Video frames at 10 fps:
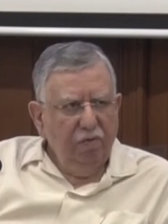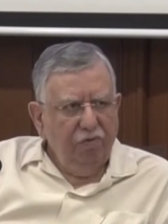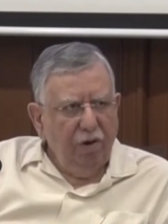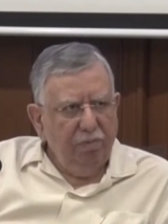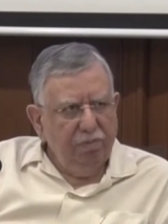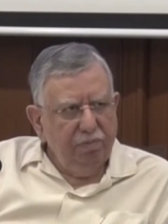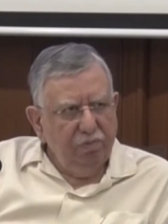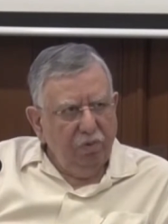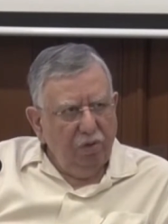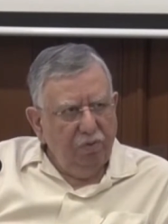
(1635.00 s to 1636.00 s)
from
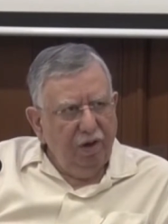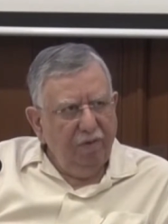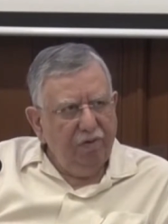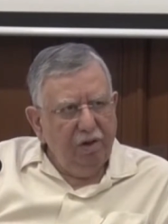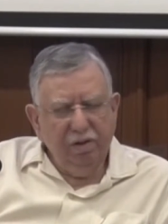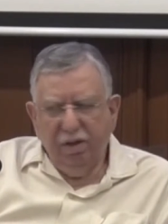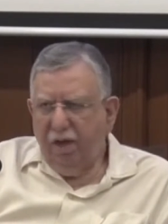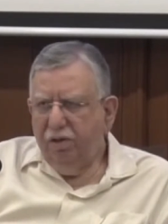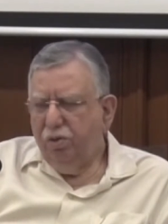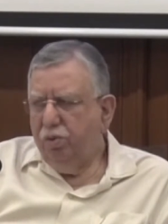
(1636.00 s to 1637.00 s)
what we have
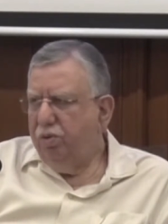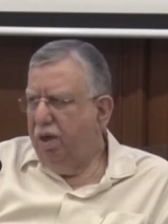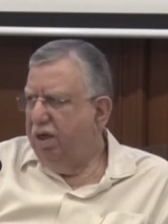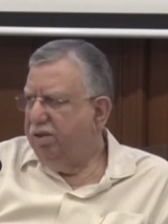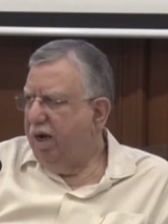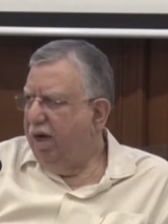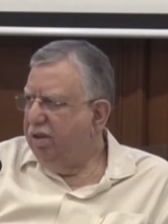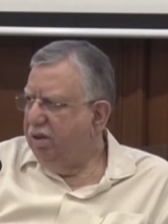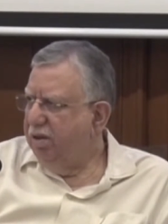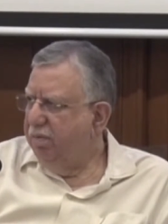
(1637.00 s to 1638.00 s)
done through
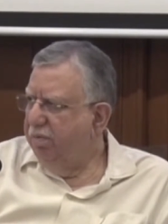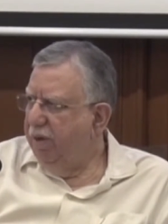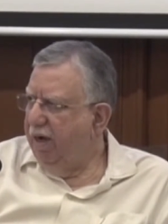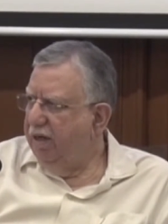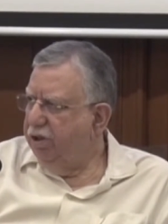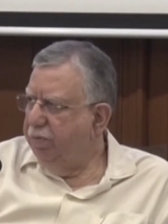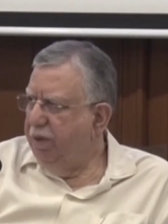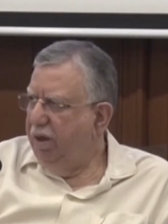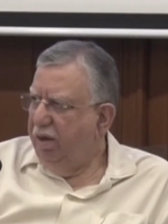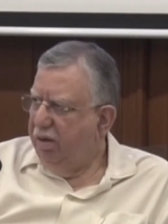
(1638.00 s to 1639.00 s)
Ehsaas,
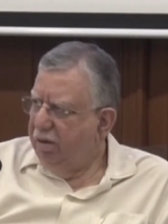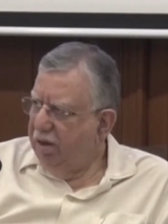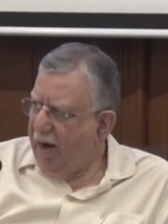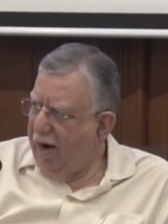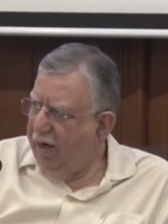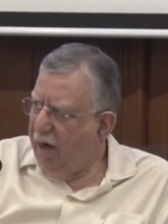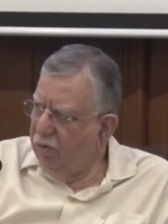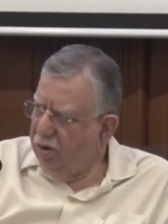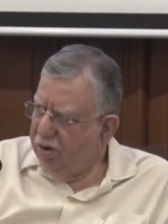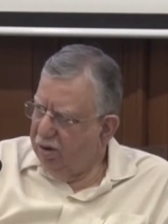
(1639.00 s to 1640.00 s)
BISP, the
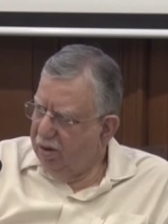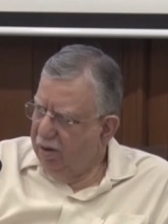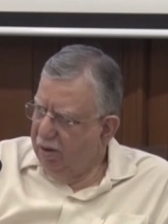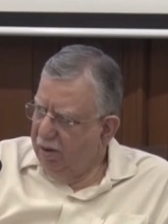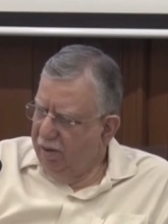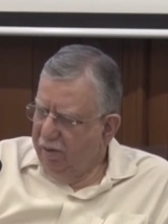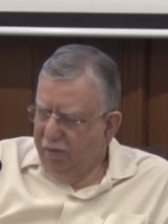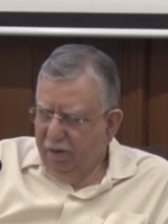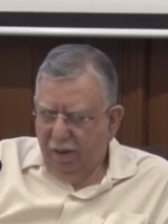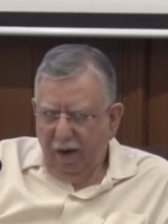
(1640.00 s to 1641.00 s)
handouts.
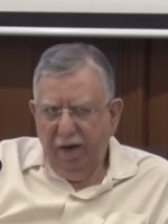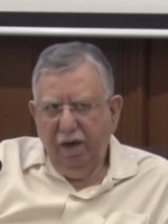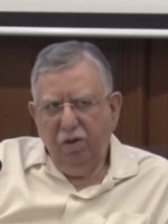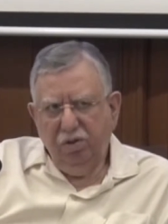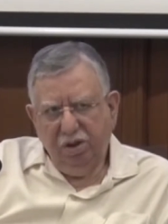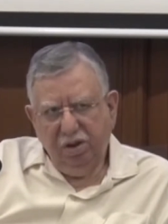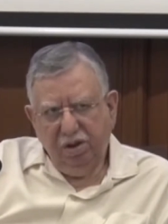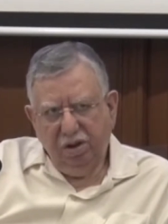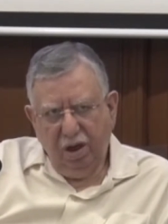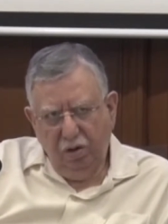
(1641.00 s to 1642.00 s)

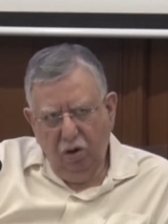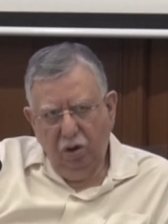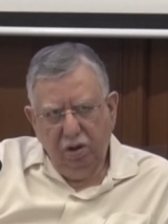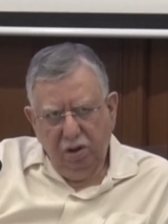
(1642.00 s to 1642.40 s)
Handouts are good.